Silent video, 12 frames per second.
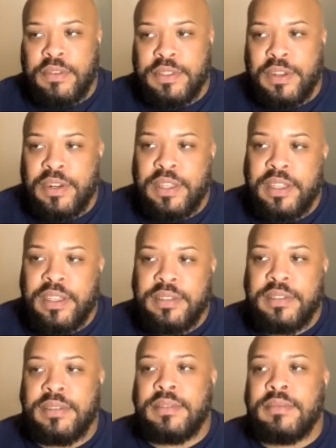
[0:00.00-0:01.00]
over 30
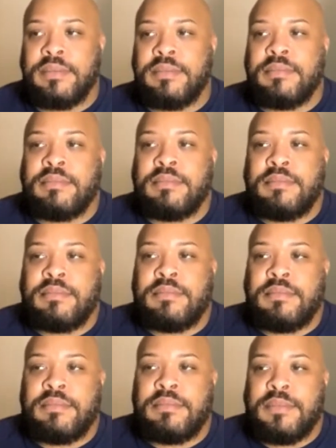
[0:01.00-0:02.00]
years.
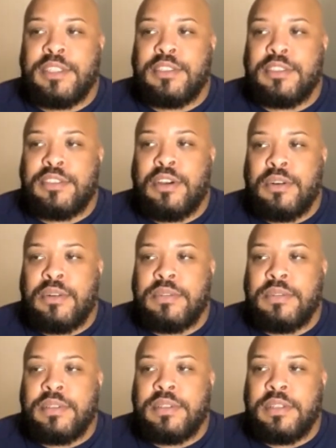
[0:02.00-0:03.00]
So